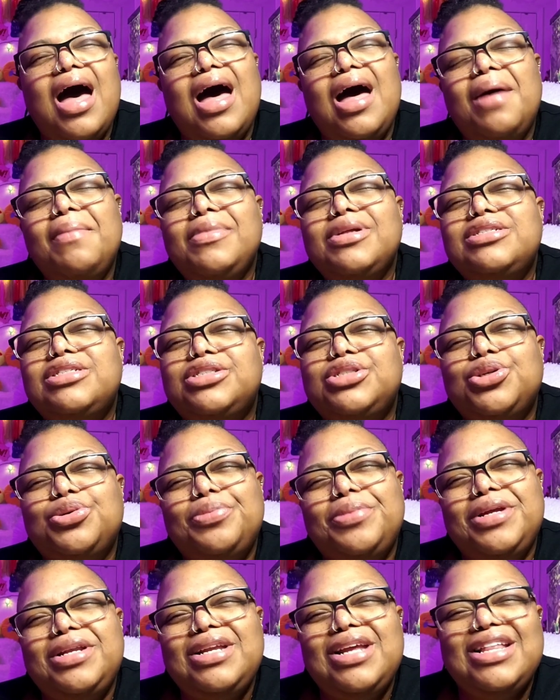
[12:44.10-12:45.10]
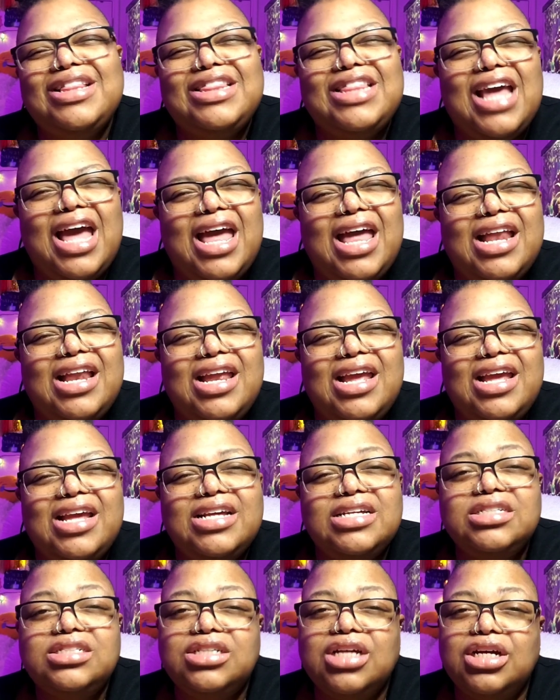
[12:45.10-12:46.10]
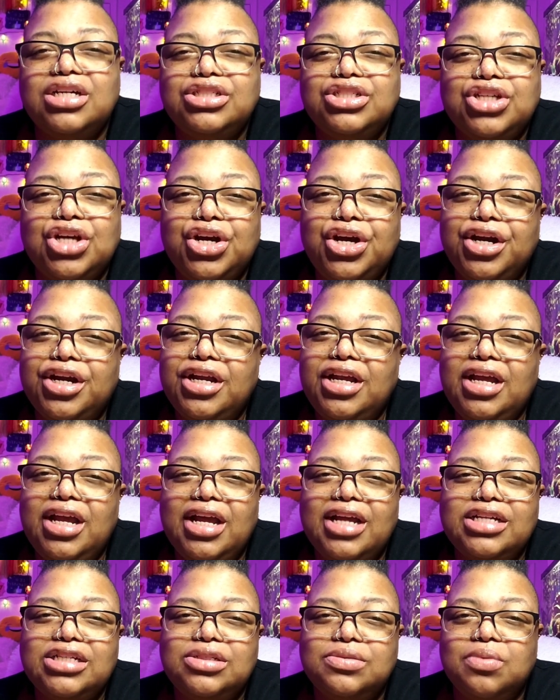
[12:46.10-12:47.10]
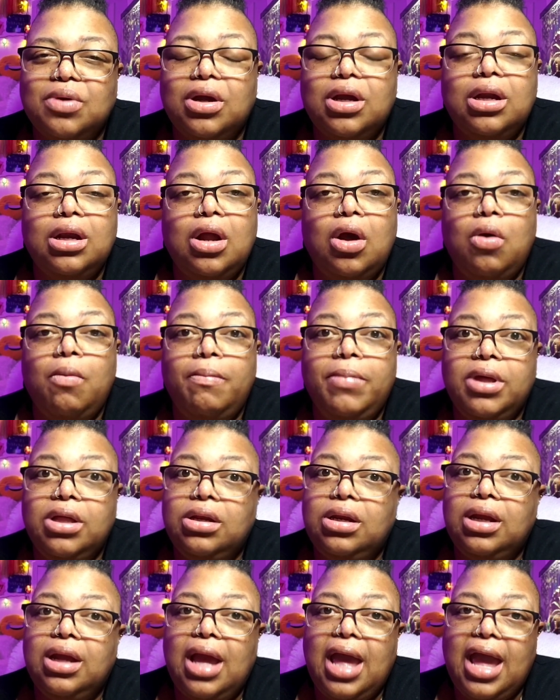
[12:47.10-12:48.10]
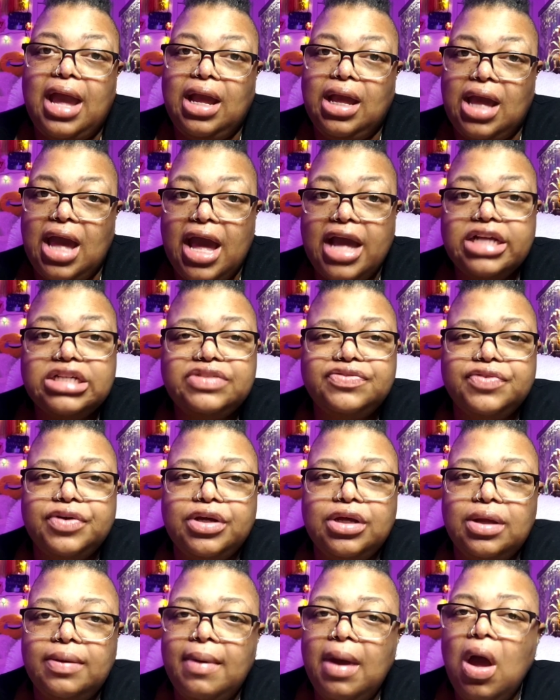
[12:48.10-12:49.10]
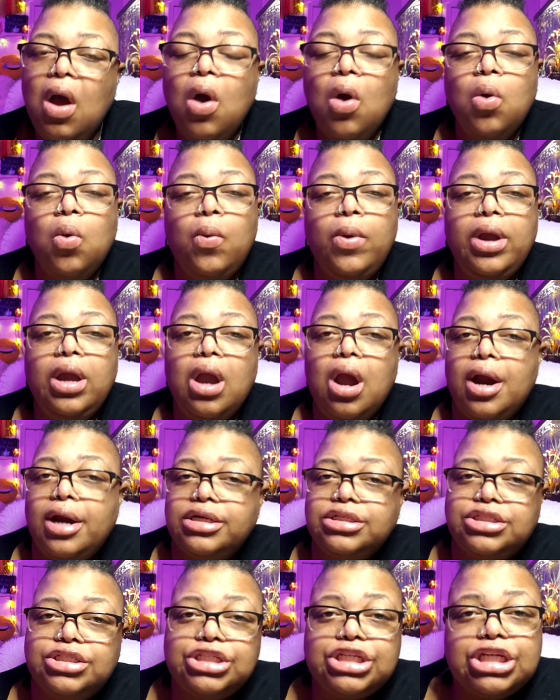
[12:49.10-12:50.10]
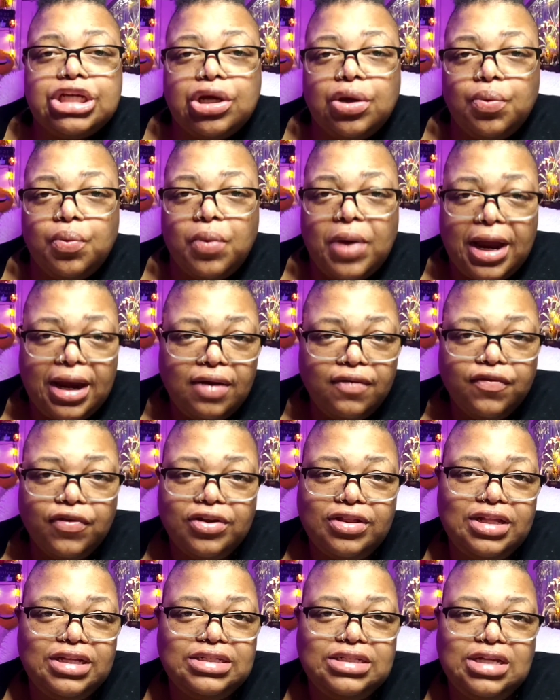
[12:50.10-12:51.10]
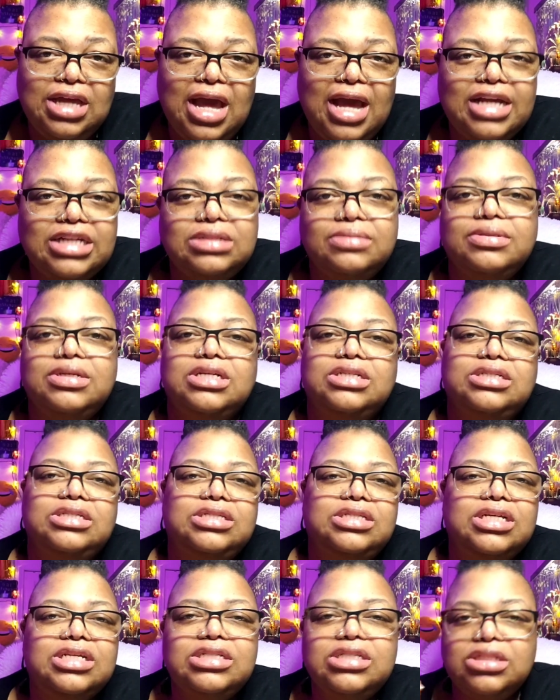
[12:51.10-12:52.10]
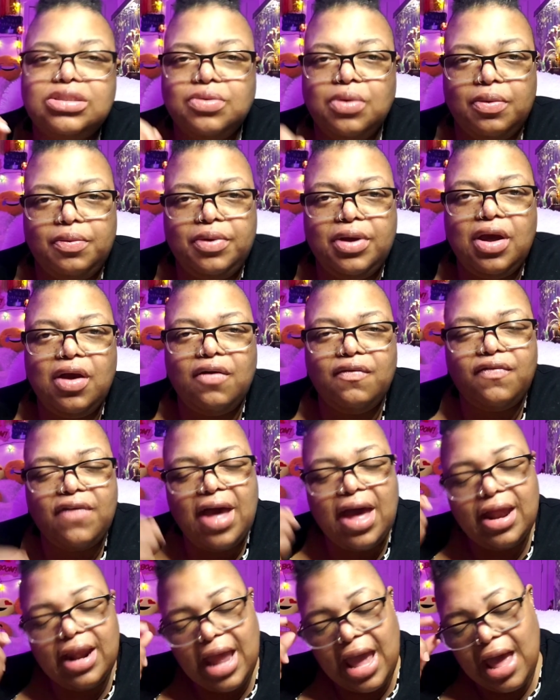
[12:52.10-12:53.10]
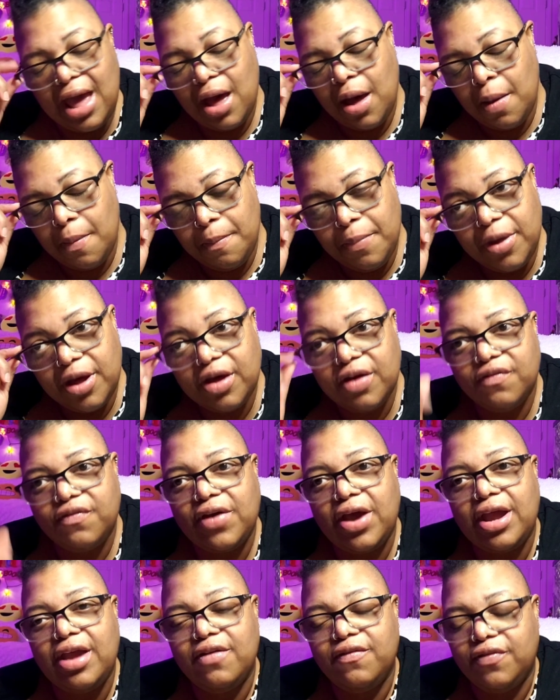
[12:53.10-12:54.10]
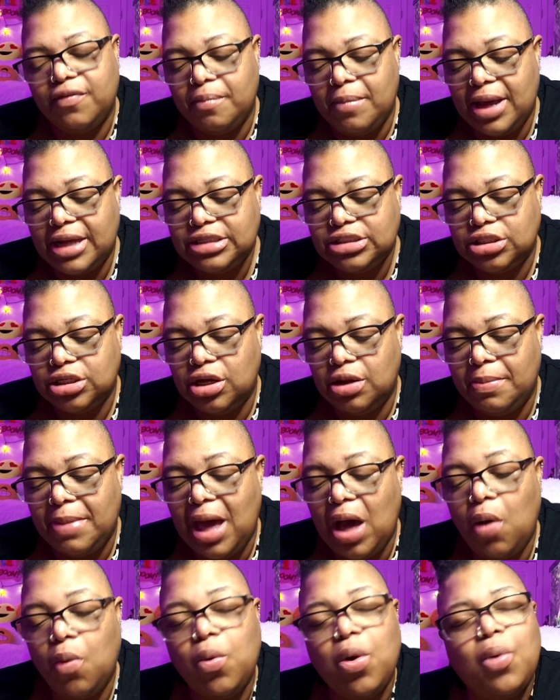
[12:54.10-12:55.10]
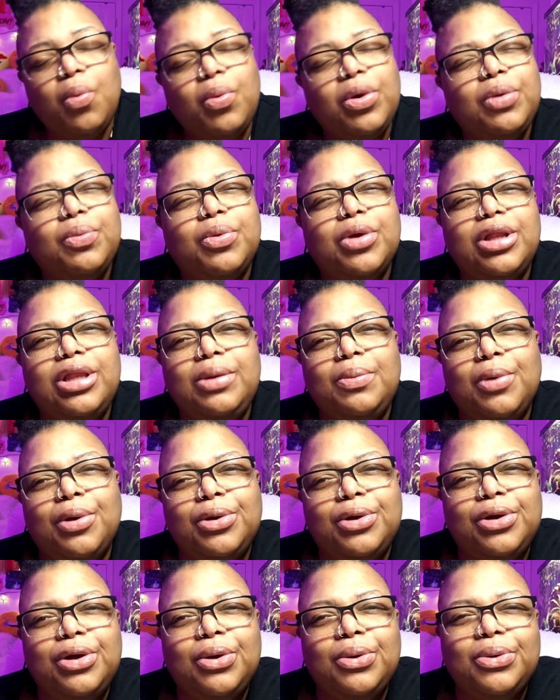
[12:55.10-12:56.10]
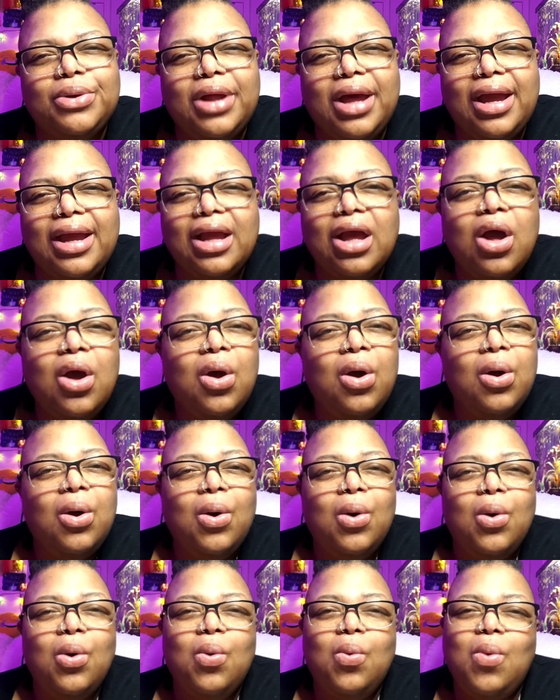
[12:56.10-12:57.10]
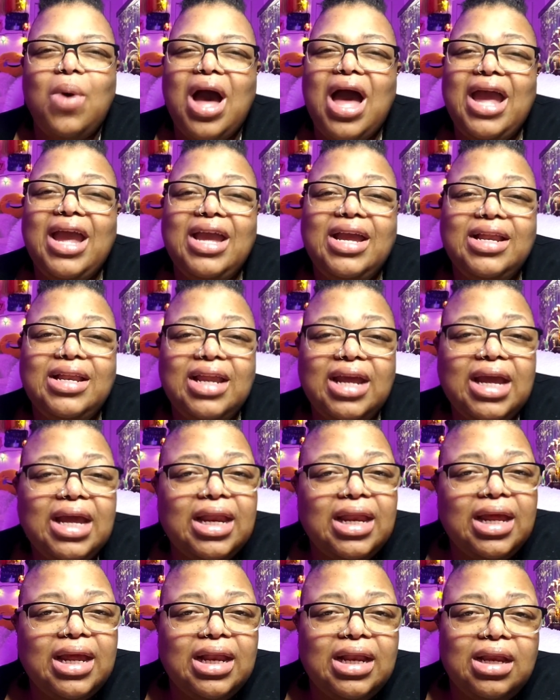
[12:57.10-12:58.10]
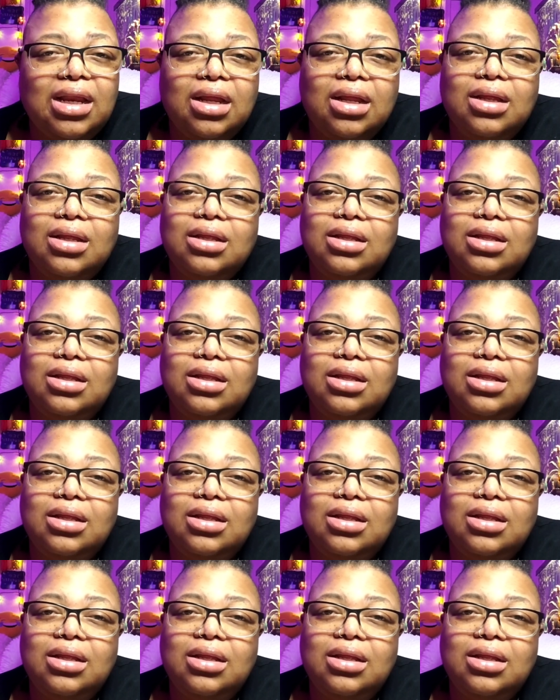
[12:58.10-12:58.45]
I'm assuming that his attorney is working on building a case for him. We are still waiting for this case because this is where we're going to find out a bulk of our information about what we really want to know. Like, why he did it.